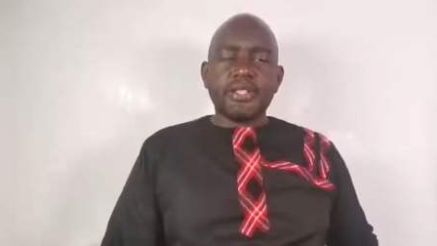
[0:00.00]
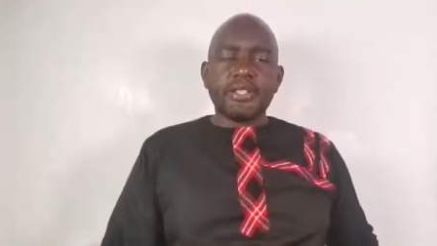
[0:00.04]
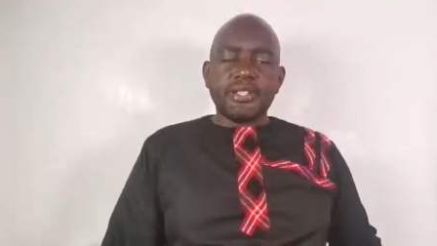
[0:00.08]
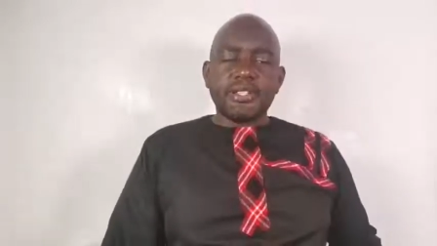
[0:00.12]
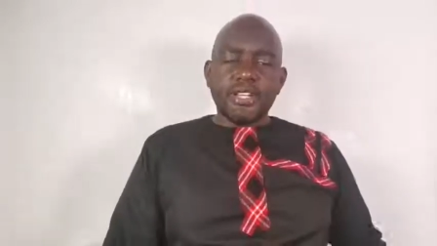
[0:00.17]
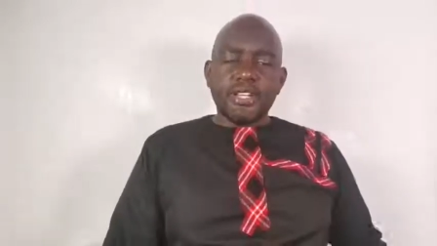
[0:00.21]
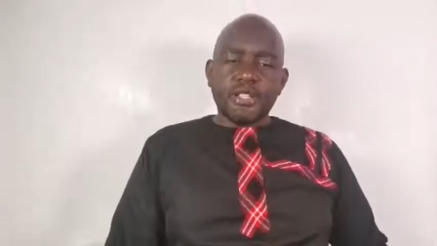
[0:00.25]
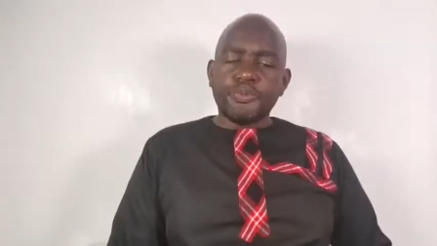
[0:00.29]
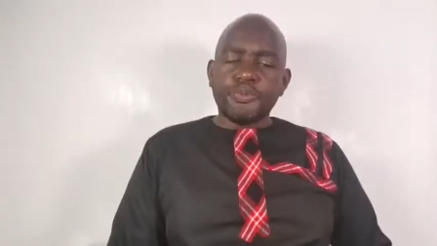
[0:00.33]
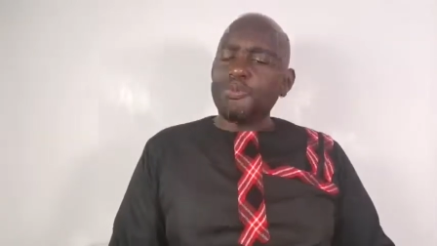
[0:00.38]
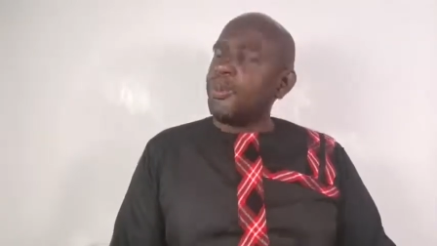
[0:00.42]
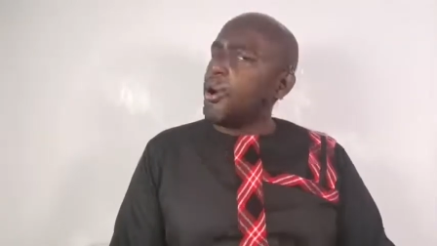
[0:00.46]
It
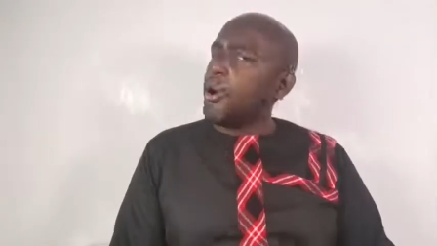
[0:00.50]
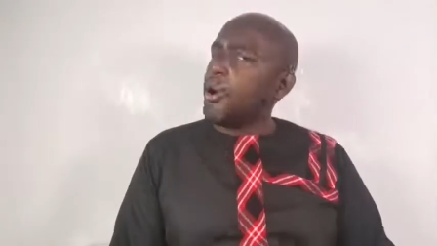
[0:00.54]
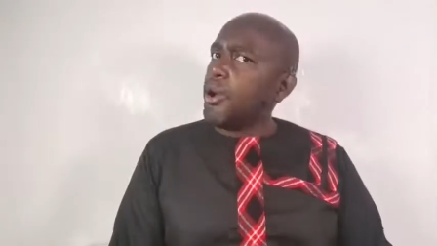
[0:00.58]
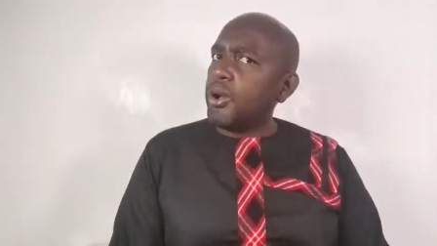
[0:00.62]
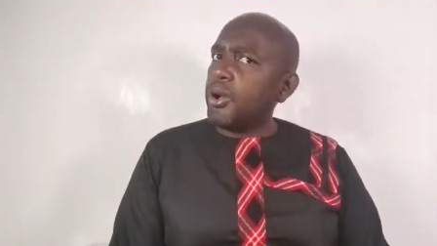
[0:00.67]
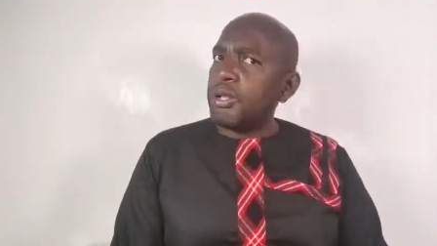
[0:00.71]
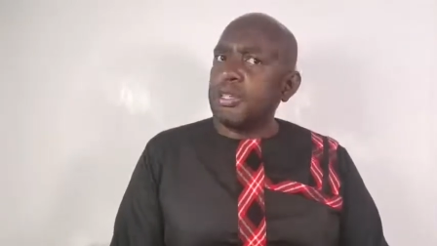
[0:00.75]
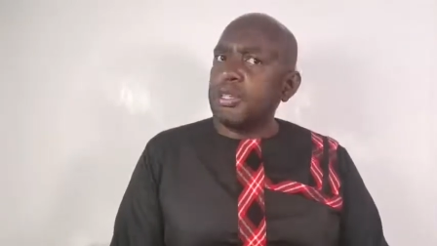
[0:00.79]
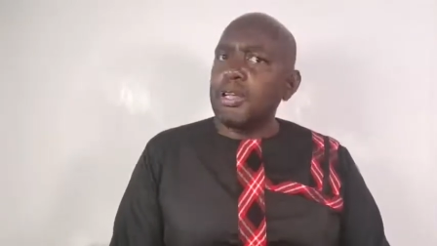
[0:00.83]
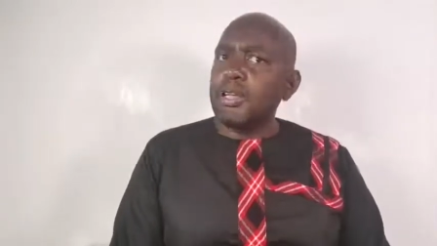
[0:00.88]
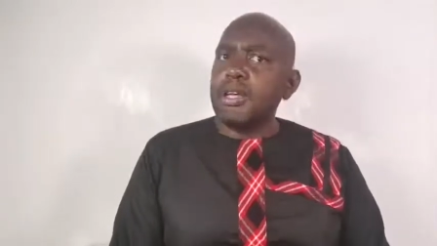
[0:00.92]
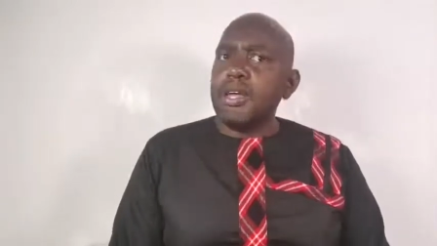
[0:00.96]
says,
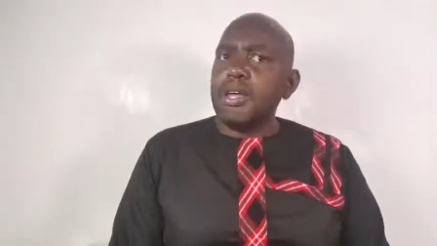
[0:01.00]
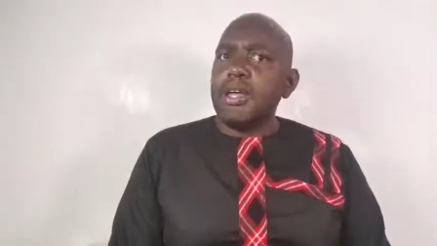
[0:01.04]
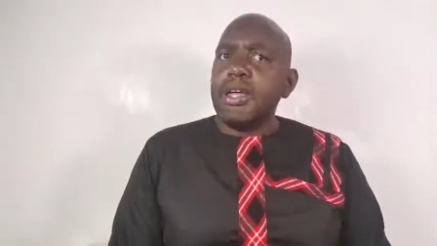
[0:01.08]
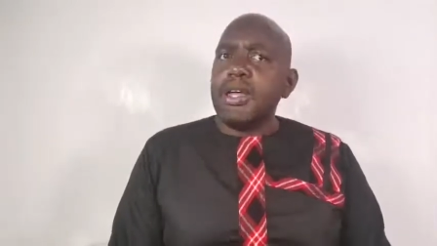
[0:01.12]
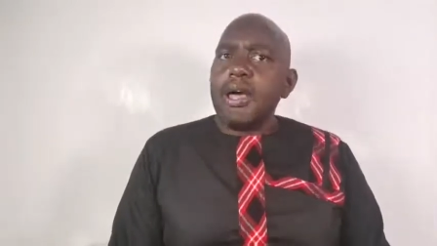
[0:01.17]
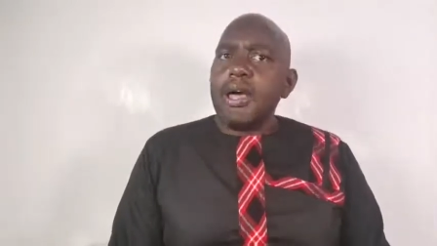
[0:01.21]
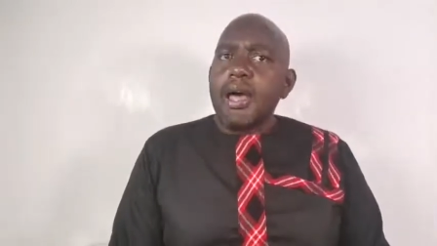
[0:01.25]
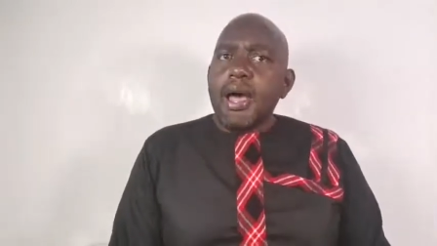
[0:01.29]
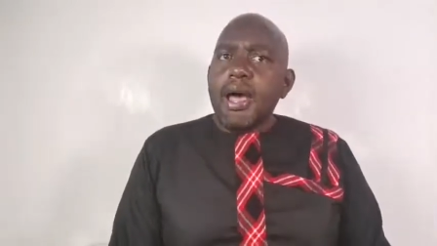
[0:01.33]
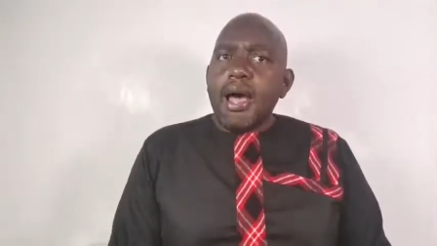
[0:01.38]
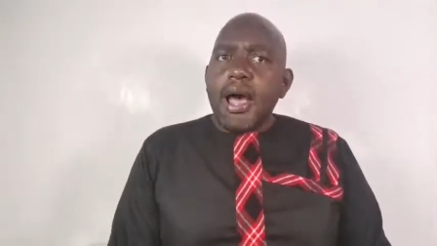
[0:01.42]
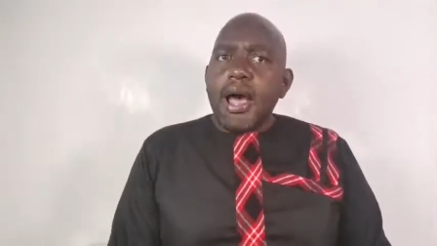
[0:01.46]
Paul,
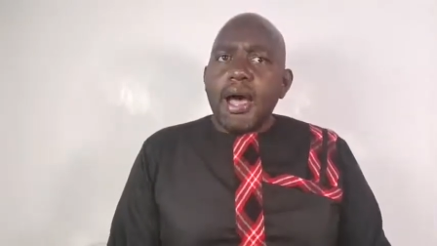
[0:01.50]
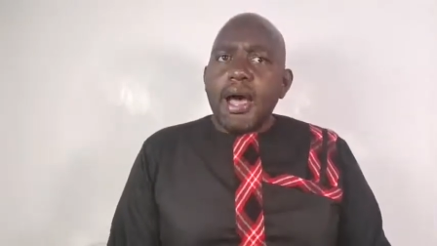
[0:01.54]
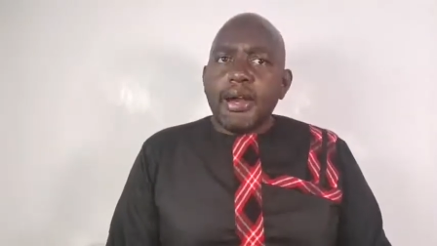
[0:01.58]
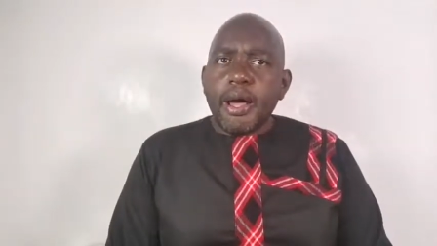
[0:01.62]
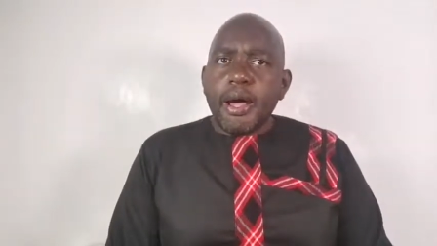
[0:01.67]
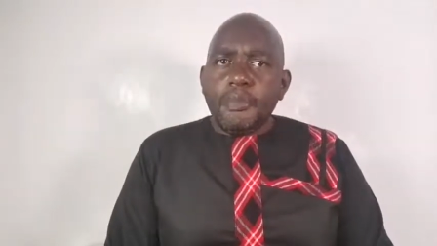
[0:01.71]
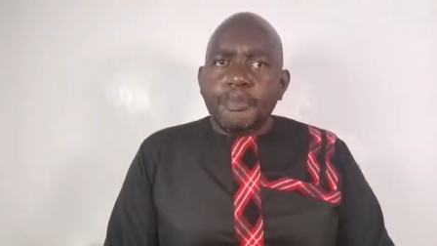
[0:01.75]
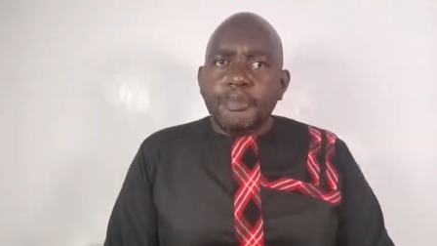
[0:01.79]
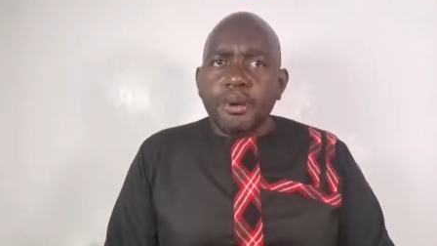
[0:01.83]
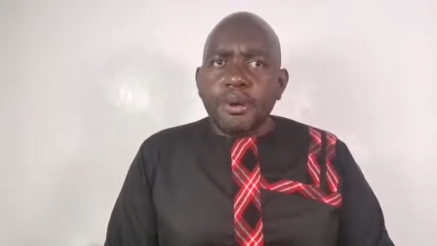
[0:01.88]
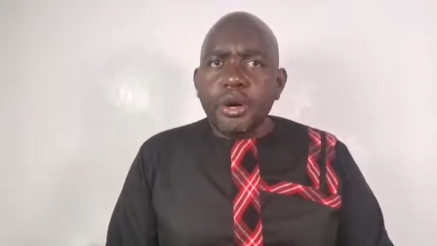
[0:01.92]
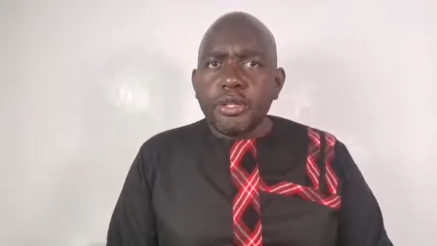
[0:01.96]
an
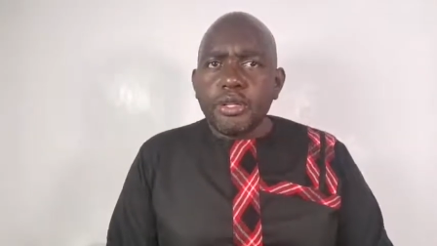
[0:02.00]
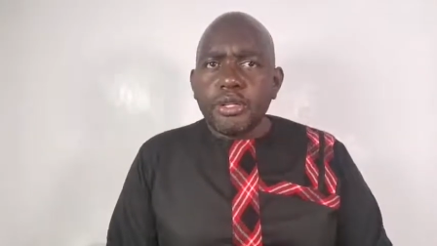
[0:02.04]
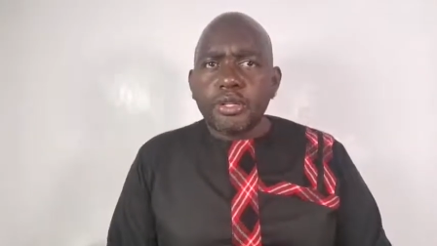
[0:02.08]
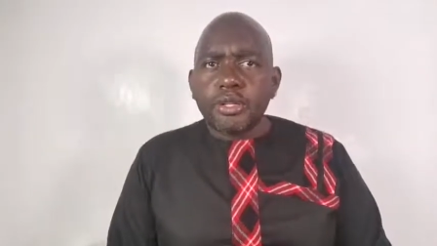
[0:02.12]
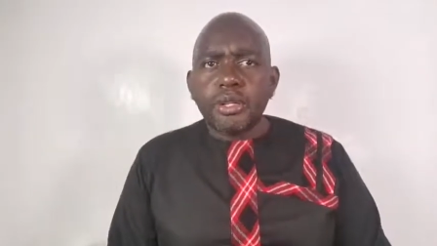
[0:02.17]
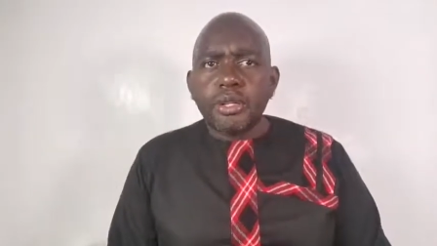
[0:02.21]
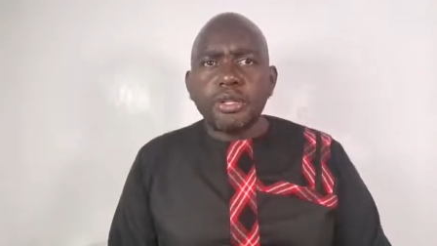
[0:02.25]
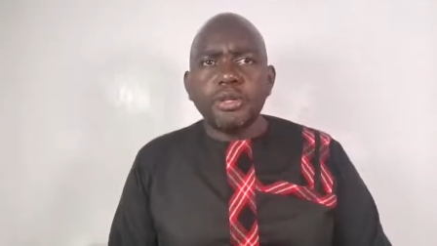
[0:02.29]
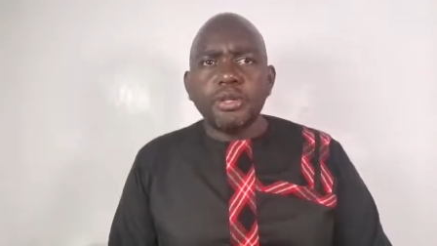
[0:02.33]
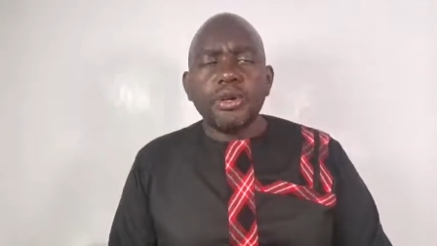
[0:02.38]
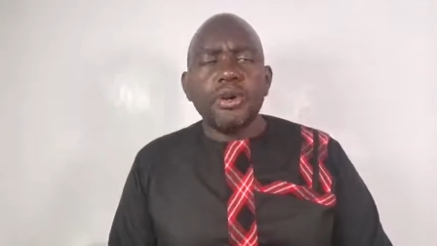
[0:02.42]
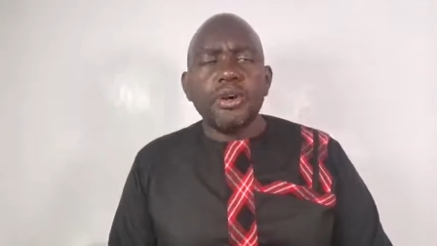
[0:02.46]

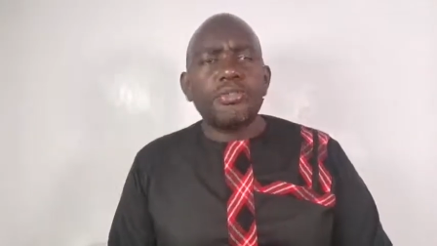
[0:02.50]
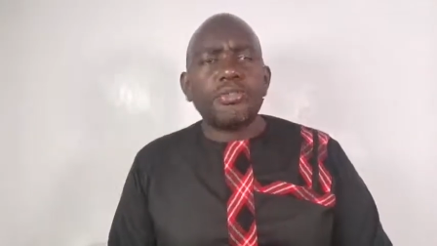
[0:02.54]
apostle